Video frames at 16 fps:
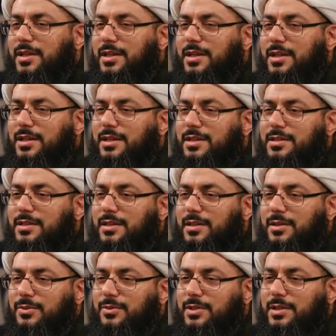to
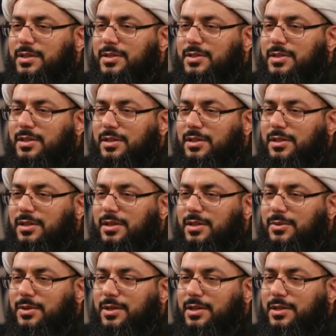
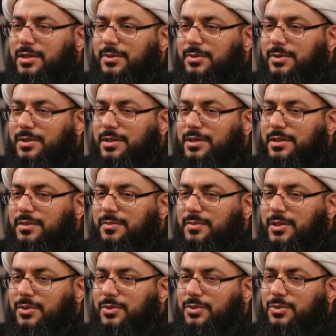soften
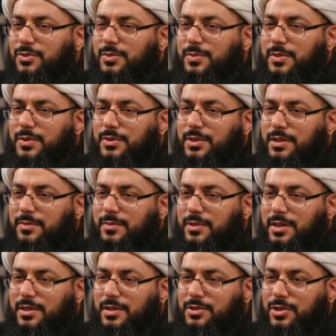
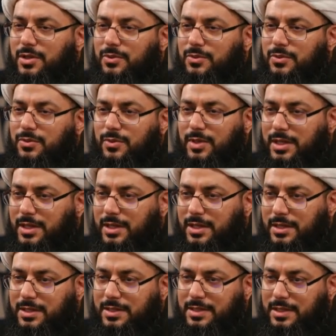the impact
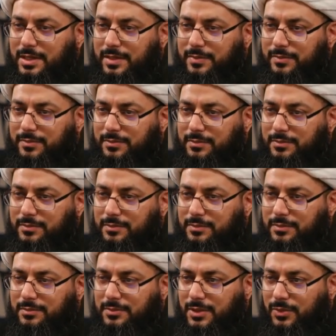of the term
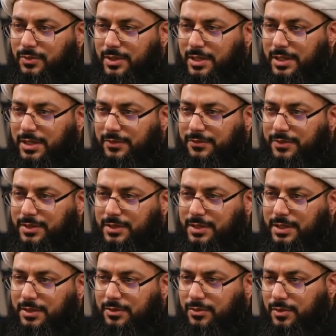and
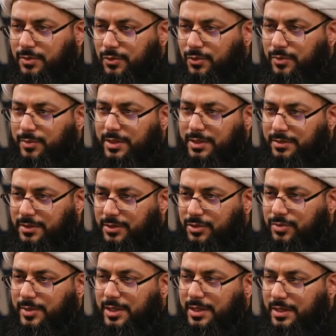trying to get out
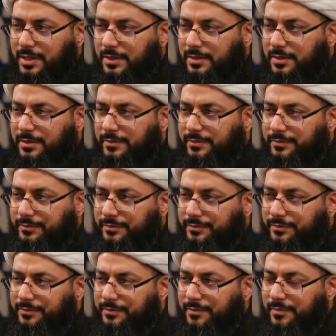of the meaning
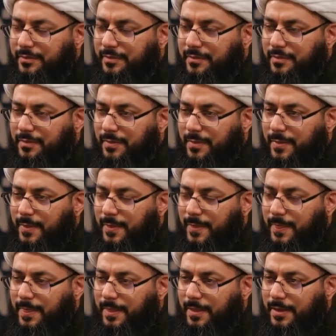that it
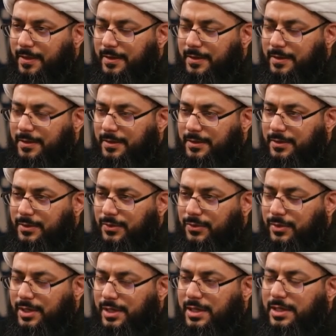refers to the
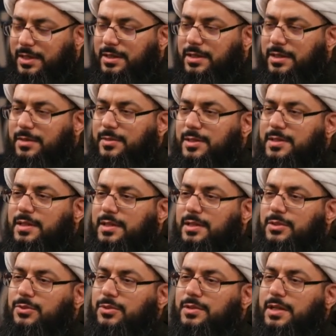uh,
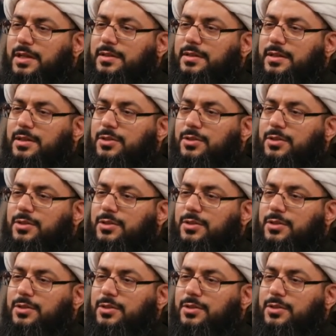overarching